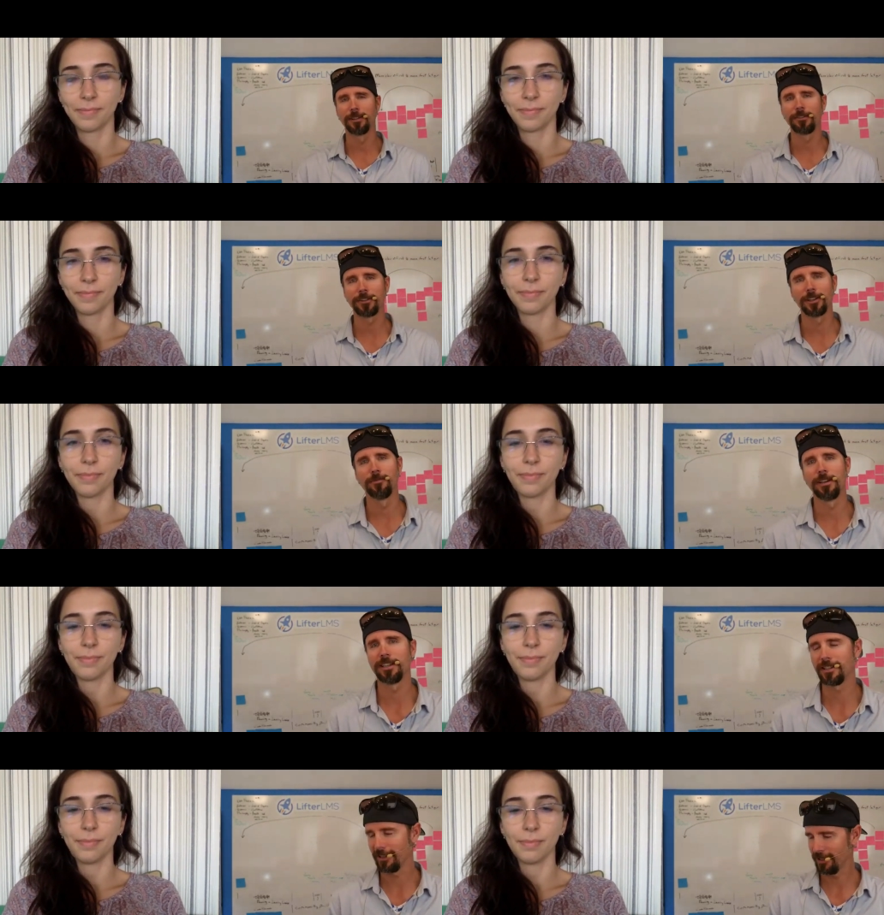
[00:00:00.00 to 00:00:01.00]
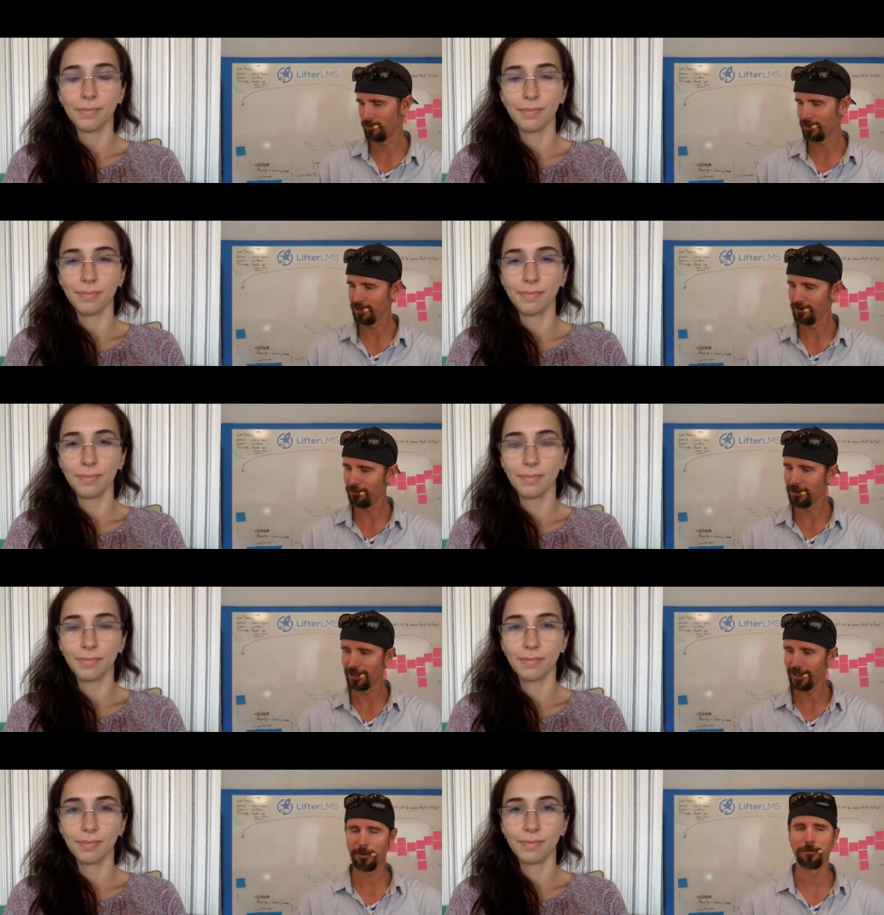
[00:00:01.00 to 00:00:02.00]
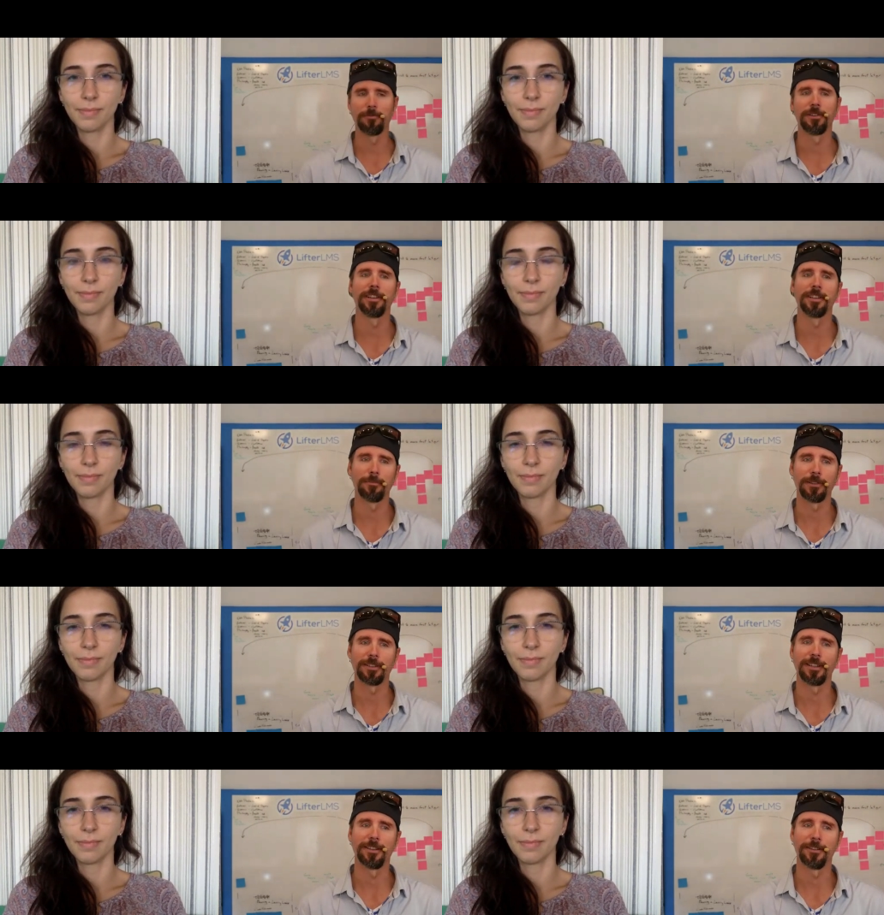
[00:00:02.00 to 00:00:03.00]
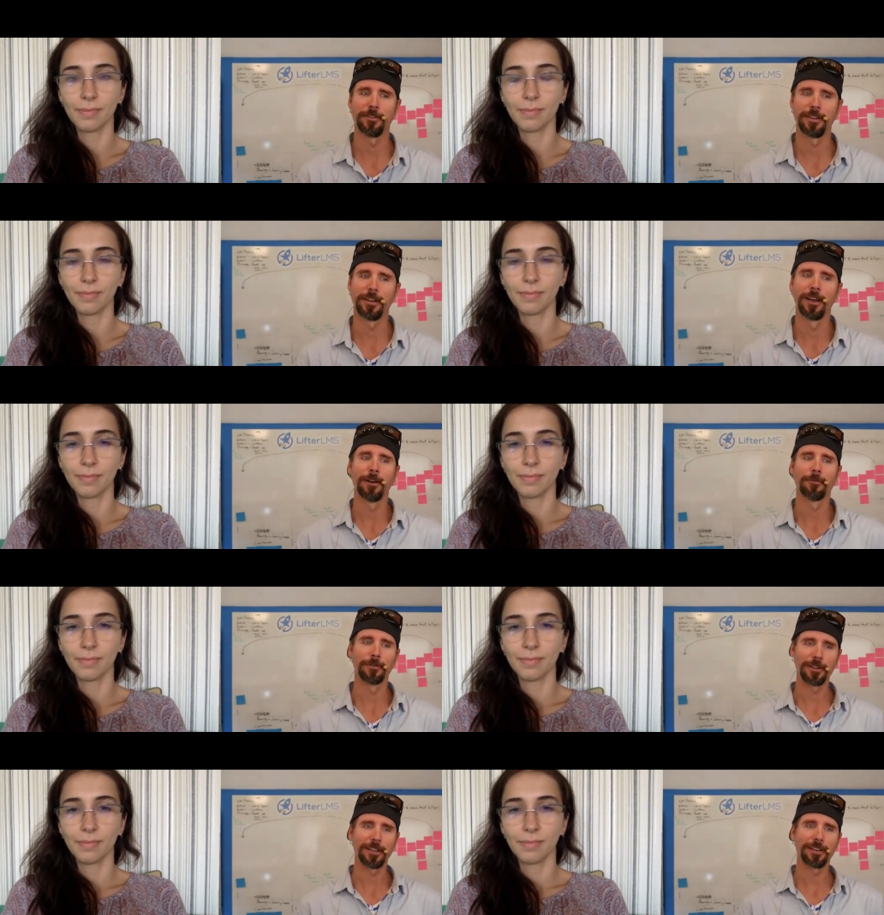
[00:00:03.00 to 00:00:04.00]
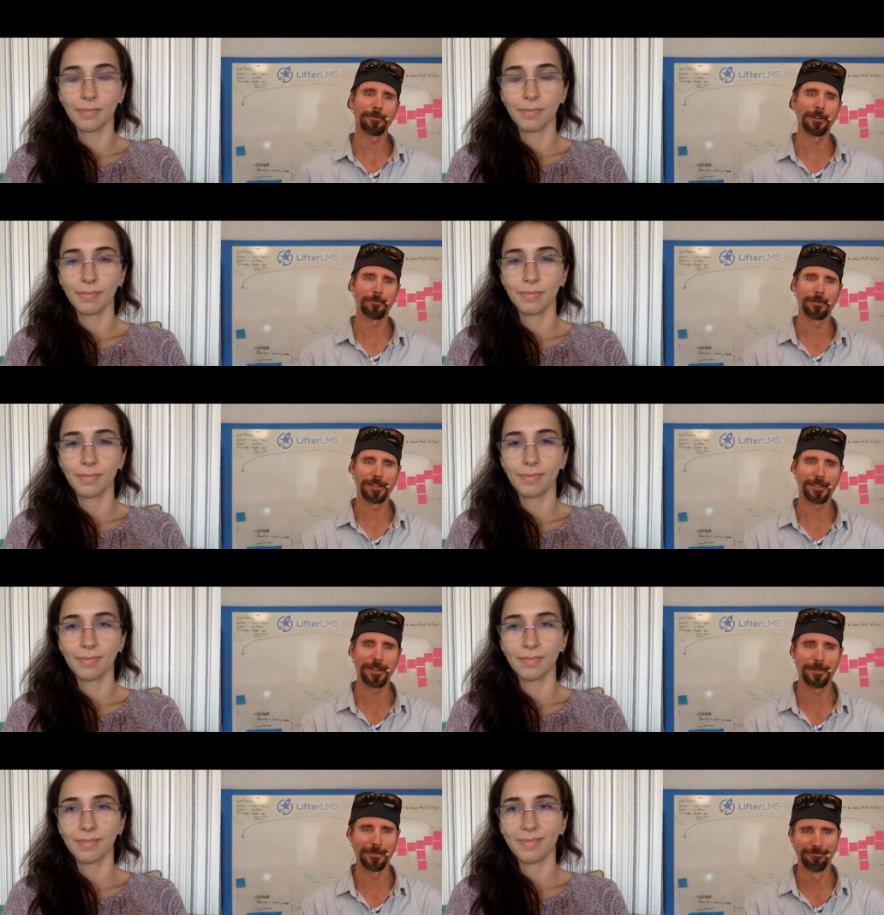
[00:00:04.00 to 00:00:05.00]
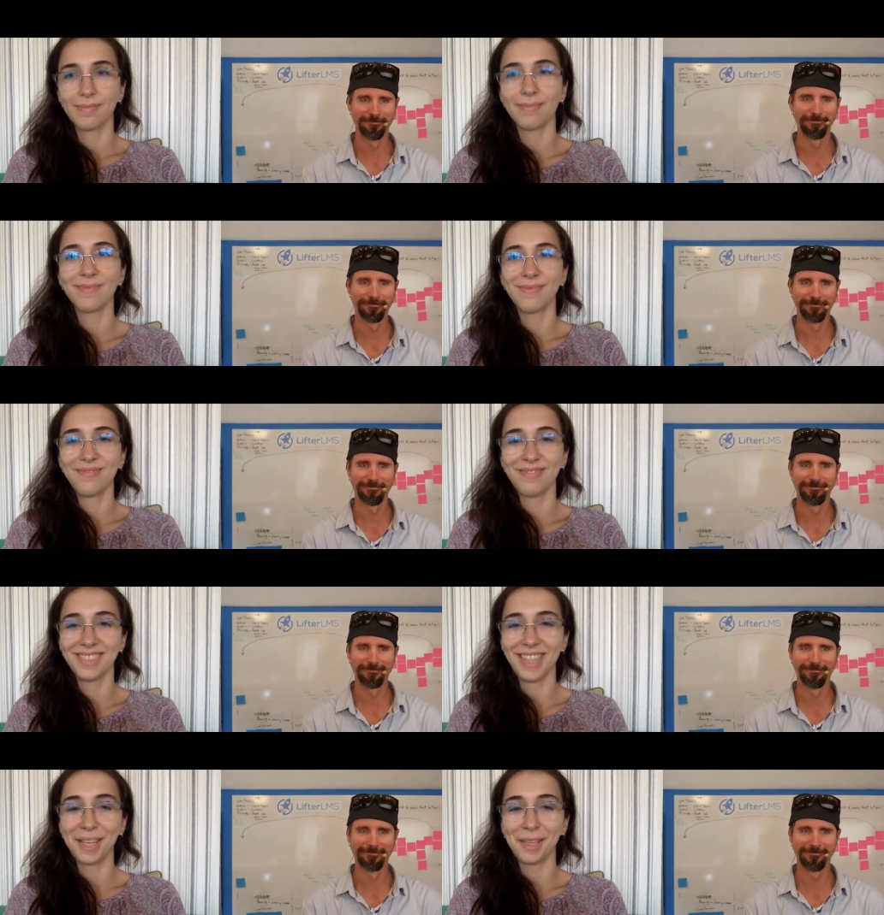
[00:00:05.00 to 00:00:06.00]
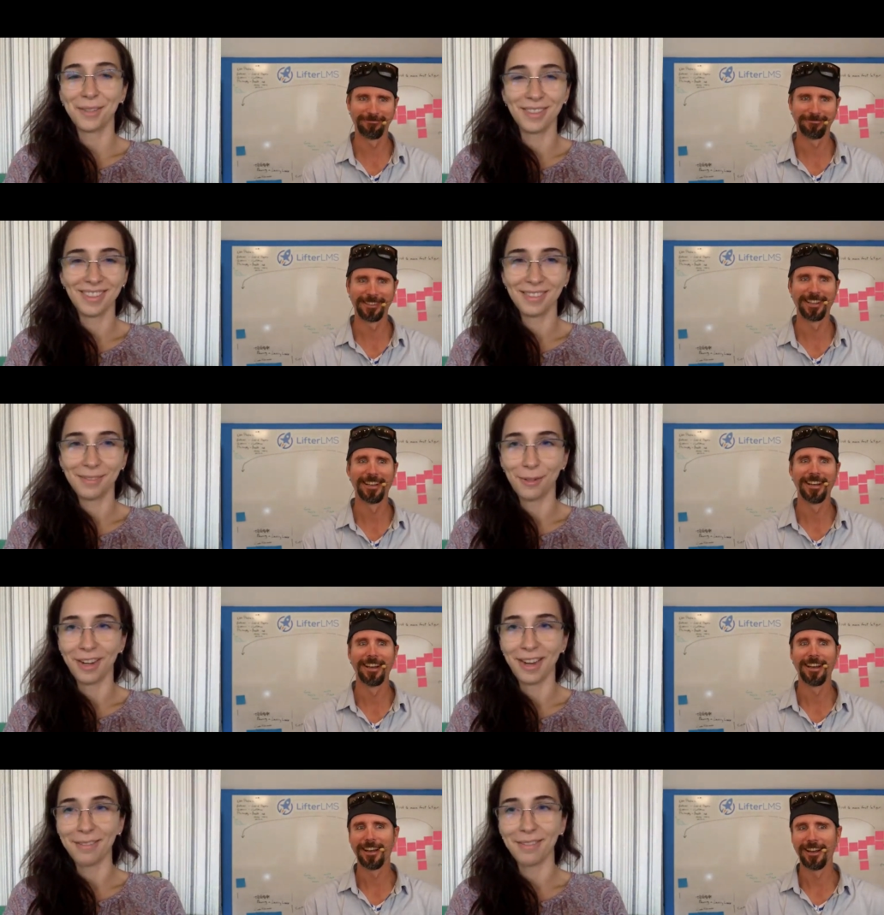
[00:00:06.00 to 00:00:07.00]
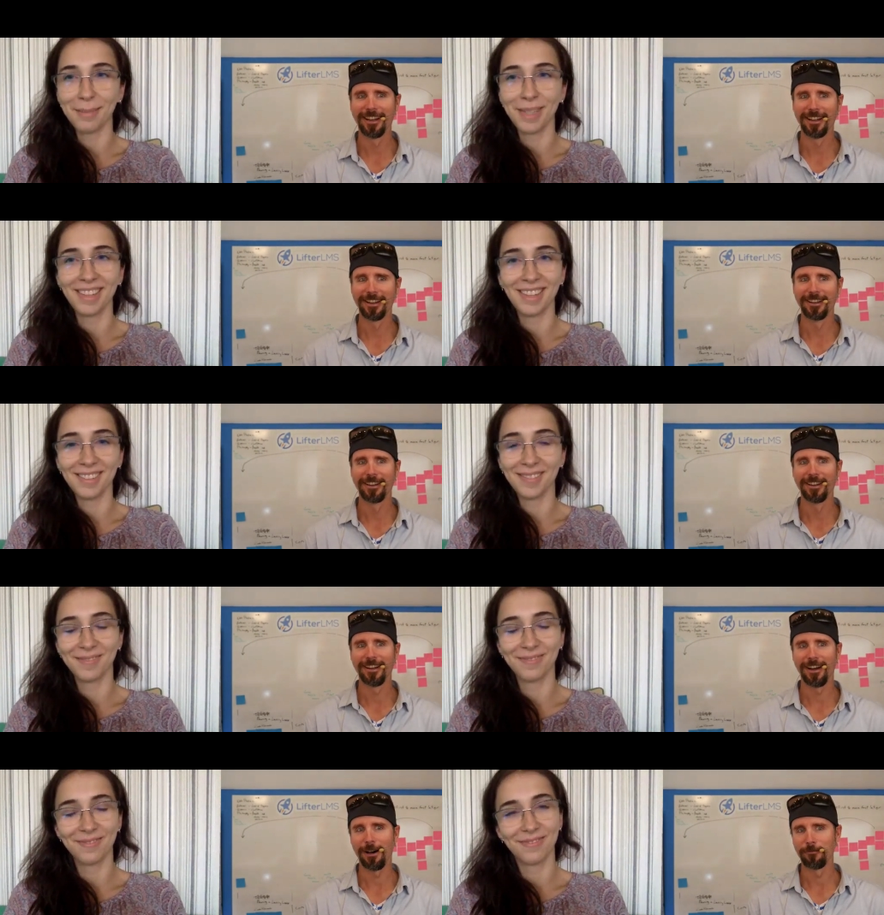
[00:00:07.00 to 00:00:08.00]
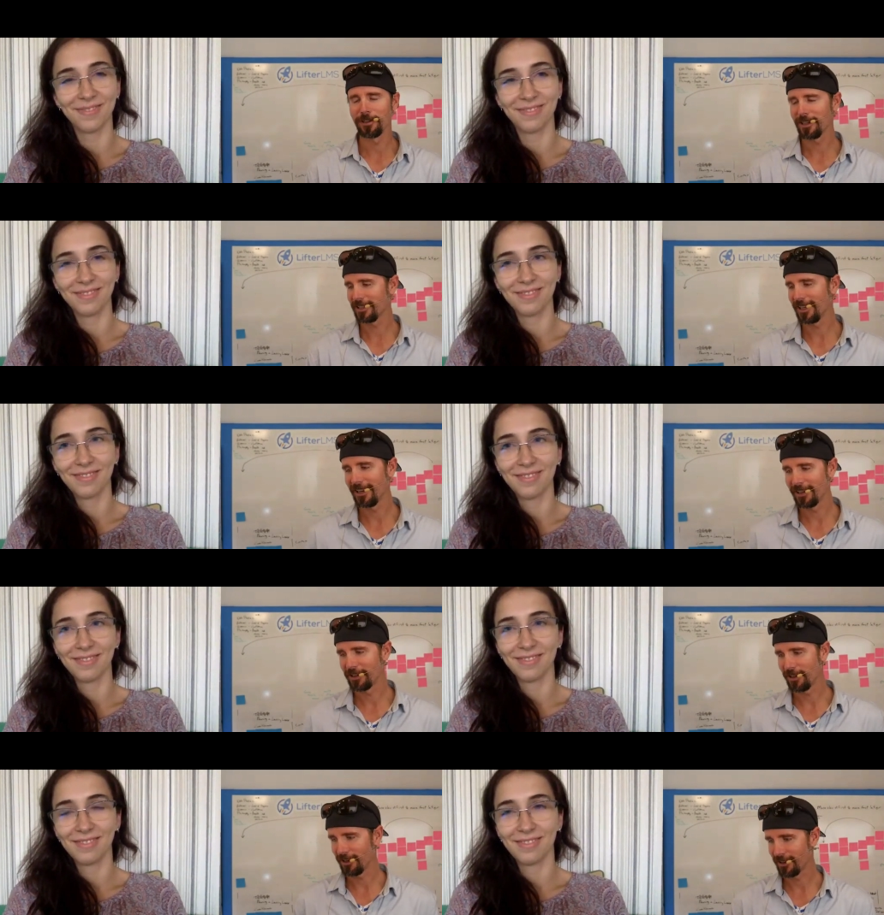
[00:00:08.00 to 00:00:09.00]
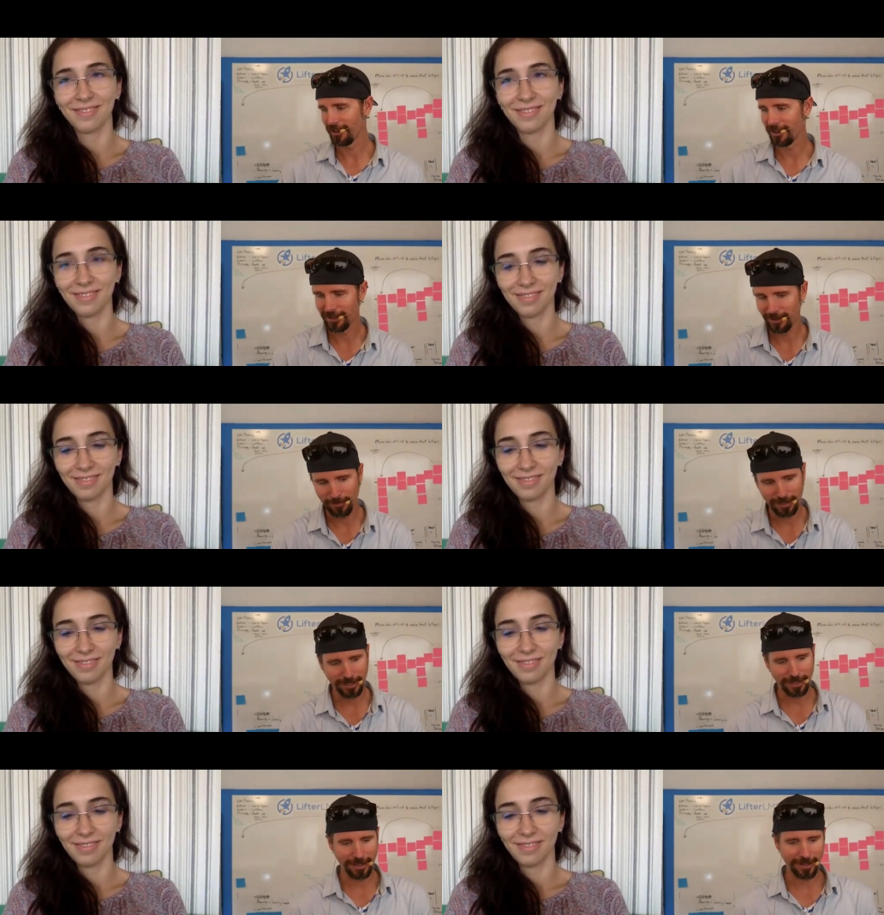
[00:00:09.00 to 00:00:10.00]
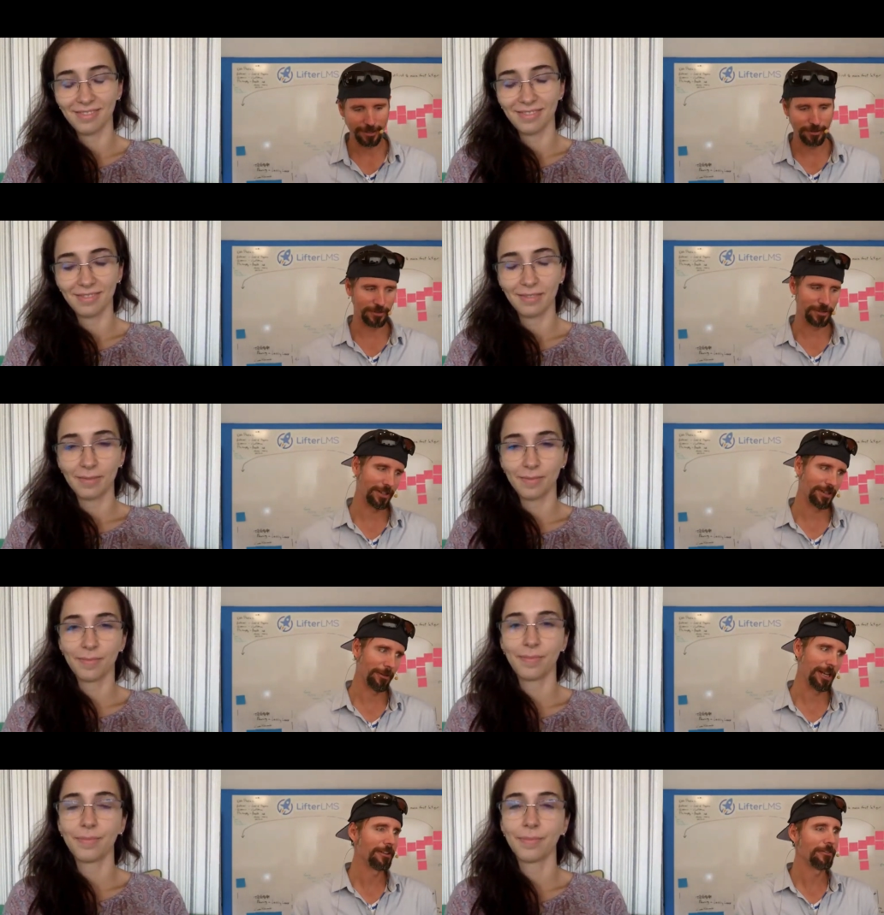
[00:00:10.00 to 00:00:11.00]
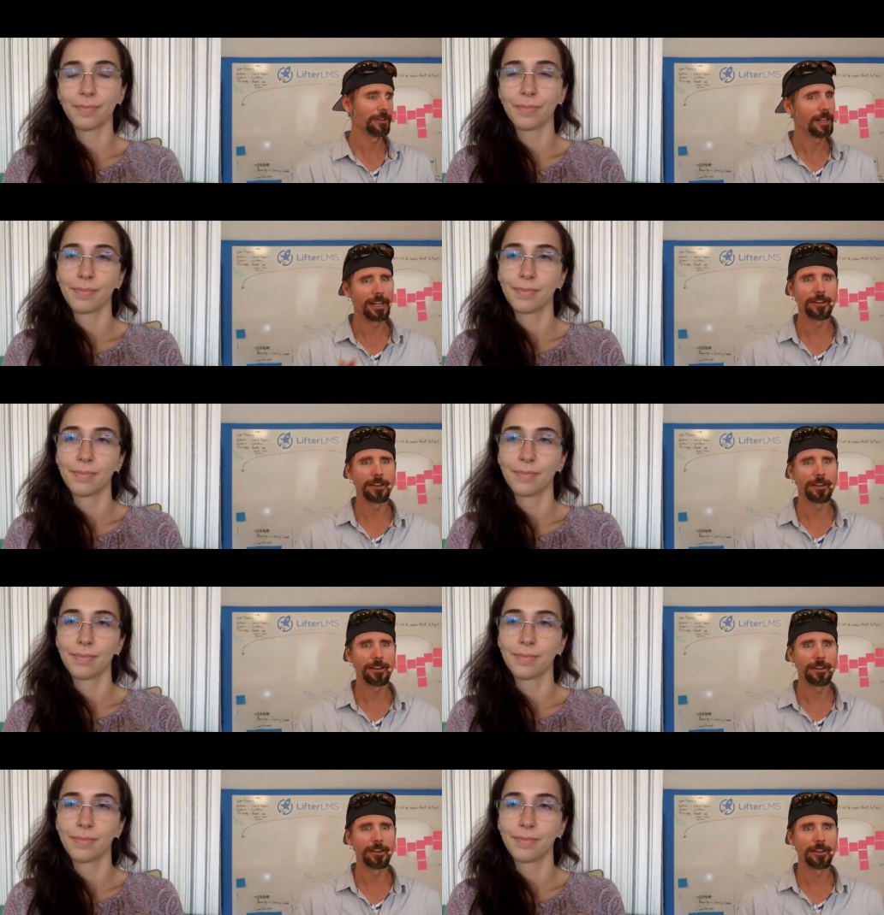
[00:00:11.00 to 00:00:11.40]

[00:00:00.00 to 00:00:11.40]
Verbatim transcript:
Speaker 1: Lifter L M S specific capabilities built into it. Rodica, welcome to the show.
Speaker 2: Thank you for having me.
Speaker 1: I'm really excited to talk to somebody who's, we interview a lot of